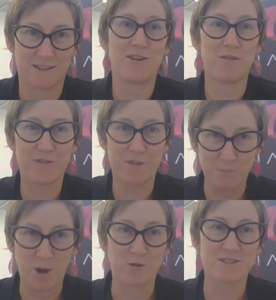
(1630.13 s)
of the
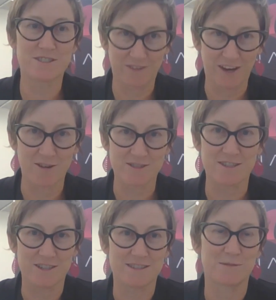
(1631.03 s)
boats of our
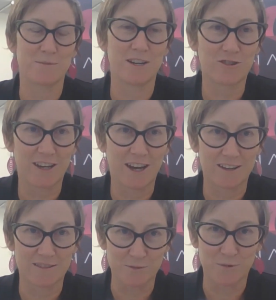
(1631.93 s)
size that we're looking at
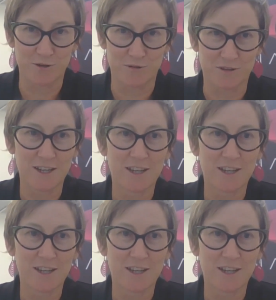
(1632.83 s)
in the world.